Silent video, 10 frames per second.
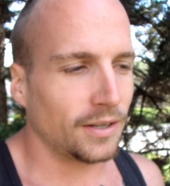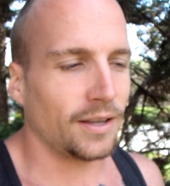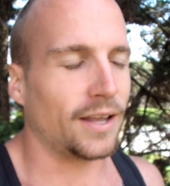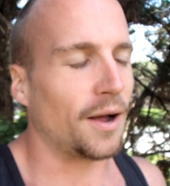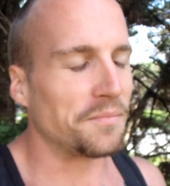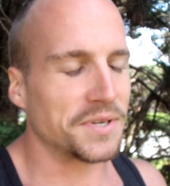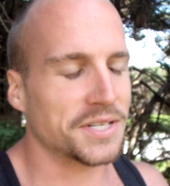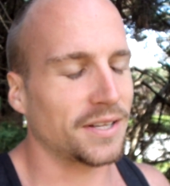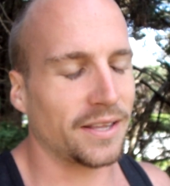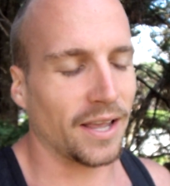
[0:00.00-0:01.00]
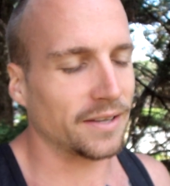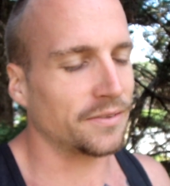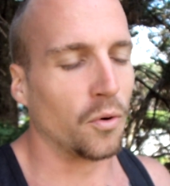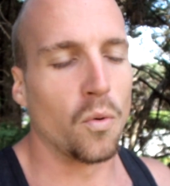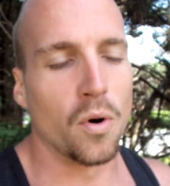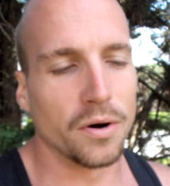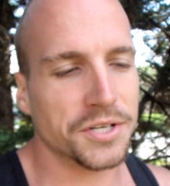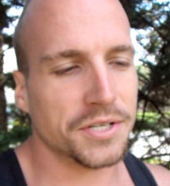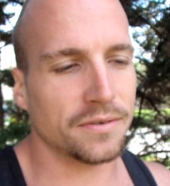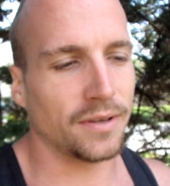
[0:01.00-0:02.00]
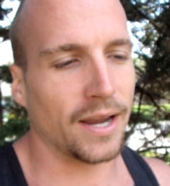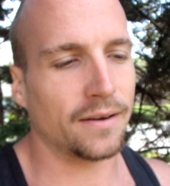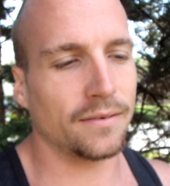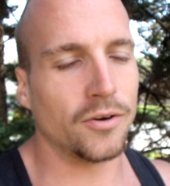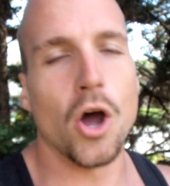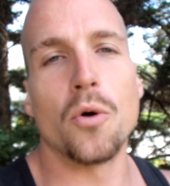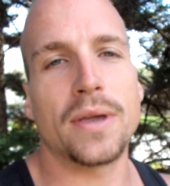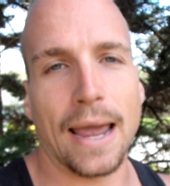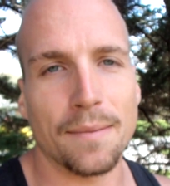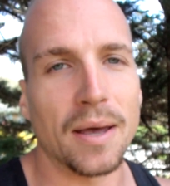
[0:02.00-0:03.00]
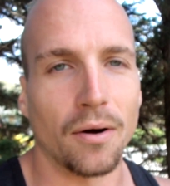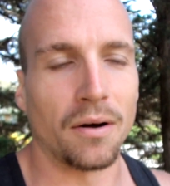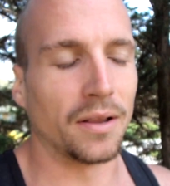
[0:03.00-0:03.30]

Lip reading: And I'm just like the worst, like no game at all,